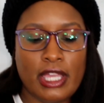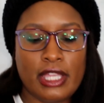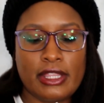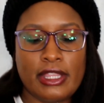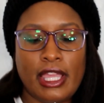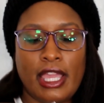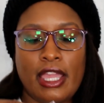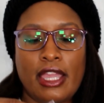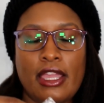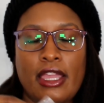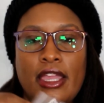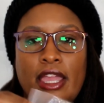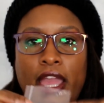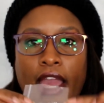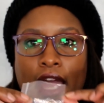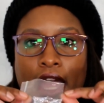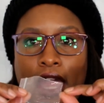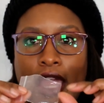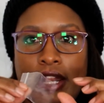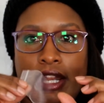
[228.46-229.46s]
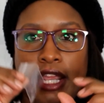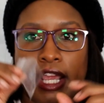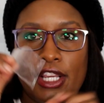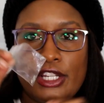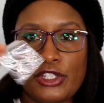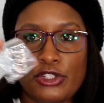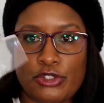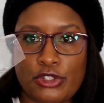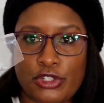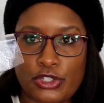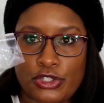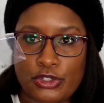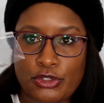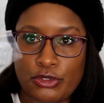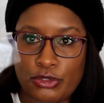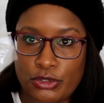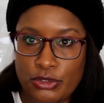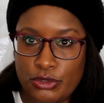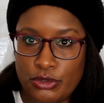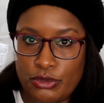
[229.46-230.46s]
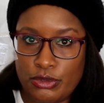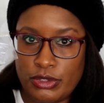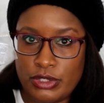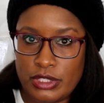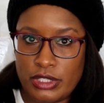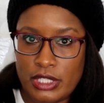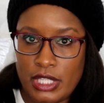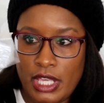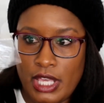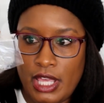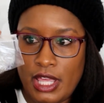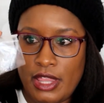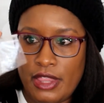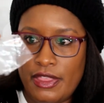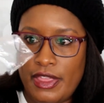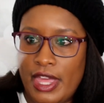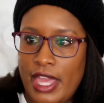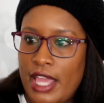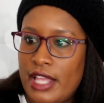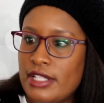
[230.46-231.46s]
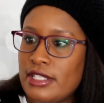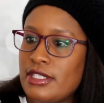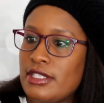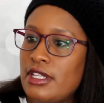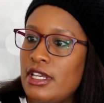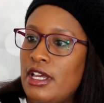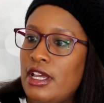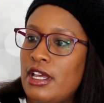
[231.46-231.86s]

they had extra screws that